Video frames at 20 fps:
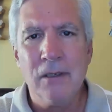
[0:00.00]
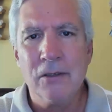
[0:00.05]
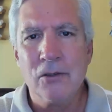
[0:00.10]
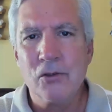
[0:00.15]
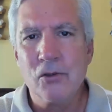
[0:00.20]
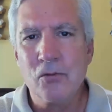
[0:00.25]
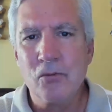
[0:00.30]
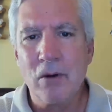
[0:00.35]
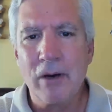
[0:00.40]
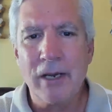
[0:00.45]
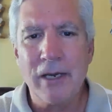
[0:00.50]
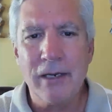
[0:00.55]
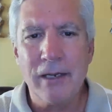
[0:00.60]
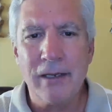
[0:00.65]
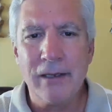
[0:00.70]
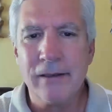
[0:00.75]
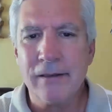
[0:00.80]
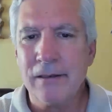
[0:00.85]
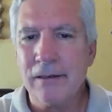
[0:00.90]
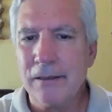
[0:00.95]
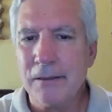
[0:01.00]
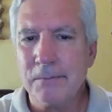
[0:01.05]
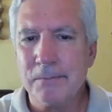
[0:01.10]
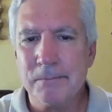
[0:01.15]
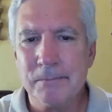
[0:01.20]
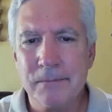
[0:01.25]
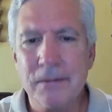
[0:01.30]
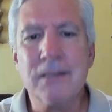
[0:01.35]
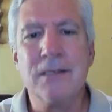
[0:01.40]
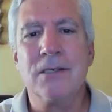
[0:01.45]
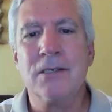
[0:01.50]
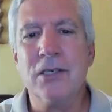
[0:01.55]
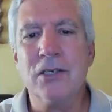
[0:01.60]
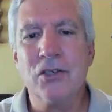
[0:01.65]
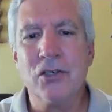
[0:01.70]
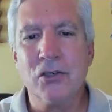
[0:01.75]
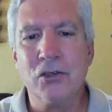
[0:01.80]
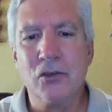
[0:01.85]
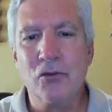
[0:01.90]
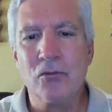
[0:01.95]
trading um,
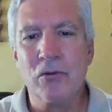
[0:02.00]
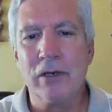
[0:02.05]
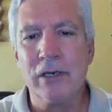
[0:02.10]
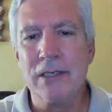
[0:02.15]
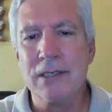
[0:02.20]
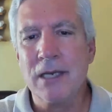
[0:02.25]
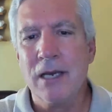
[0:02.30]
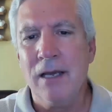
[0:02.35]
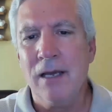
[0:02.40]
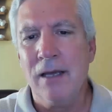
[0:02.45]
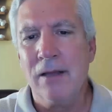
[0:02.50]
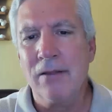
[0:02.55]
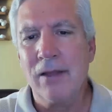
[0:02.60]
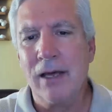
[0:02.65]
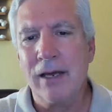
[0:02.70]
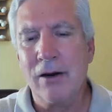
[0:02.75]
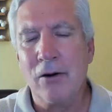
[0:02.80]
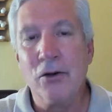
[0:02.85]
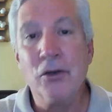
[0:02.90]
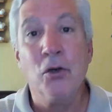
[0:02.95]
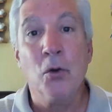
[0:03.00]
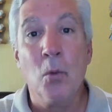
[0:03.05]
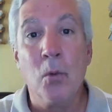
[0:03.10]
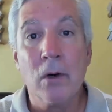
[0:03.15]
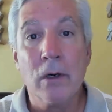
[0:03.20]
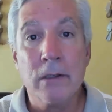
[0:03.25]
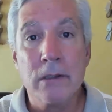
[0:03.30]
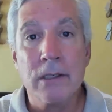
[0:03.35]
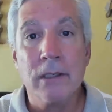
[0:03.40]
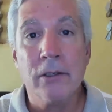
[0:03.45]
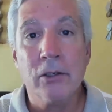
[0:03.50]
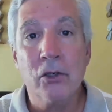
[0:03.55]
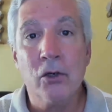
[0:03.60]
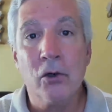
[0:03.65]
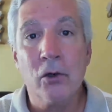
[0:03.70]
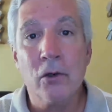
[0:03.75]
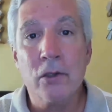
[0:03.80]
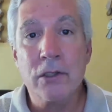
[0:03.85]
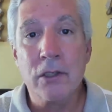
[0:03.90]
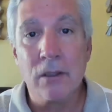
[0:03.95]
decision trees that are yours and
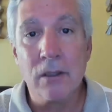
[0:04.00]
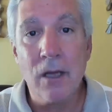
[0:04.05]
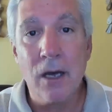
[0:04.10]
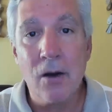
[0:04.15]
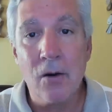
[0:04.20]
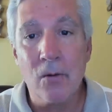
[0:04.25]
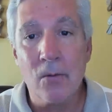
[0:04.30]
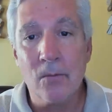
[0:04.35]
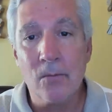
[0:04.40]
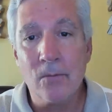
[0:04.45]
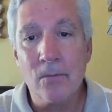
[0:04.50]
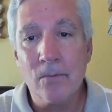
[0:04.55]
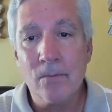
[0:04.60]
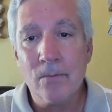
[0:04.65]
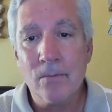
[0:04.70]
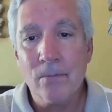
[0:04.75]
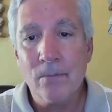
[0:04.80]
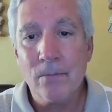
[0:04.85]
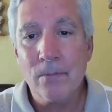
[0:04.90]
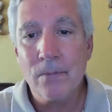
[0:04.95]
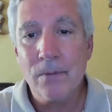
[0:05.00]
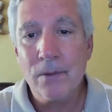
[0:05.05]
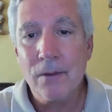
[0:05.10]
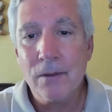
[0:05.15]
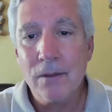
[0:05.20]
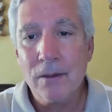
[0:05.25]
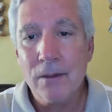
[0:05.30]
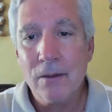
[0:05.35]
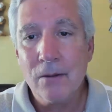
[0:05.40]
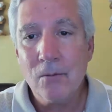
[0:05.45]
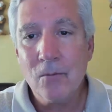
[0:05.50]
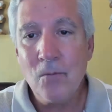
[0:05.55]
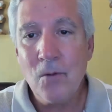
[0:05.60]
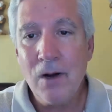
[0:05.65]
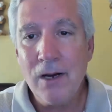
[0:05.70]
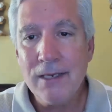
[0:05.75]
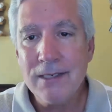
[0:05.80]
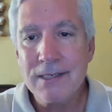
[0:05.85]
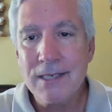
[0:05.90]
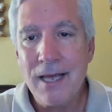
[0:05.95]
yours alone.
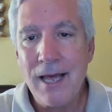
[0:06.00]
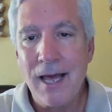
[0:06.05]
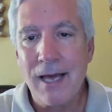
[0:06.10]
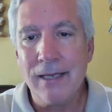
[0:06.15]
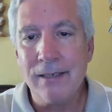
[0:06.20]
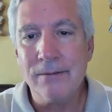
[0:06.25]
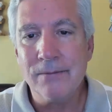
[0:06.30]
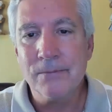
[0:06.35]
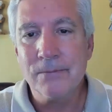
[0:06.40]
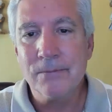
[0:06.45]
Why is that?